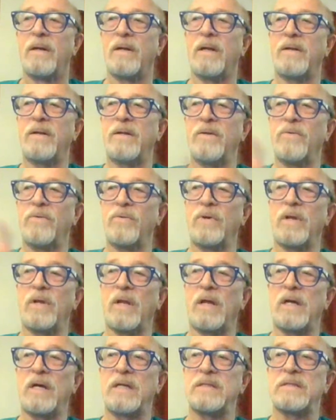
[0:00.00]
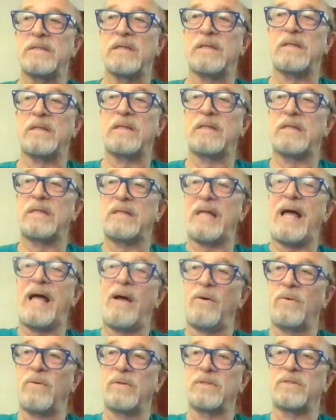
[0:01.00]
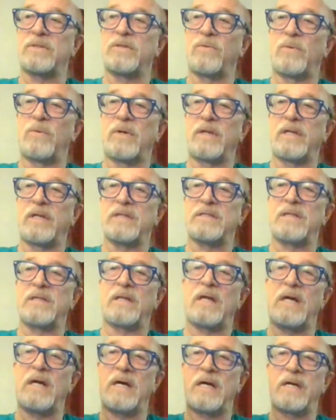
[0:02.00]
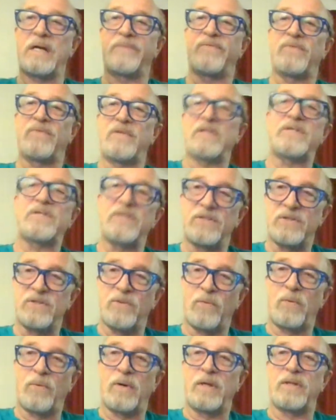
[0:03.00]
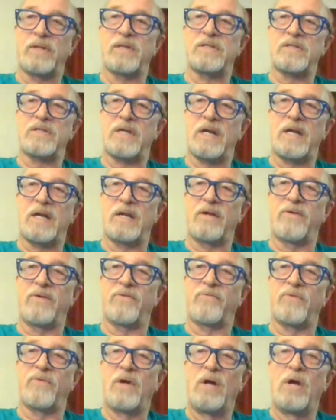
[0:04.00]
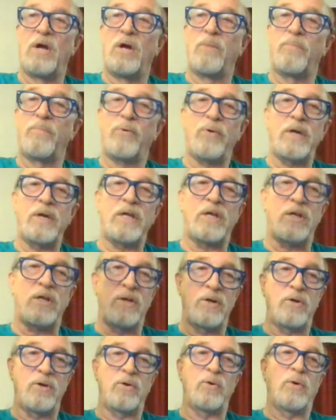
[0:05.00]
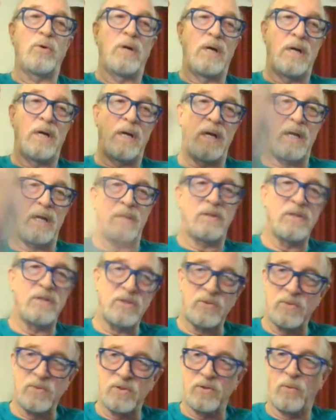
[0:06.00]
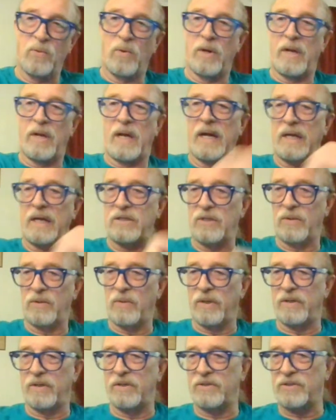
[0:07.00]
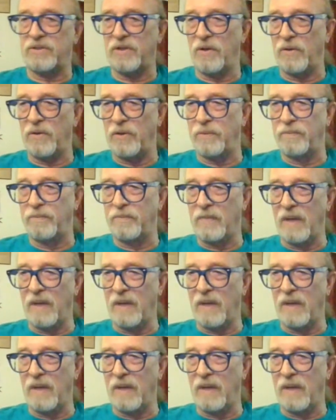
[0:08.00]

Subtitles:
And I didn't realize that that was the one that's live. This is the one that's kind of pre-queue, and this was the one I actually wanted to show you.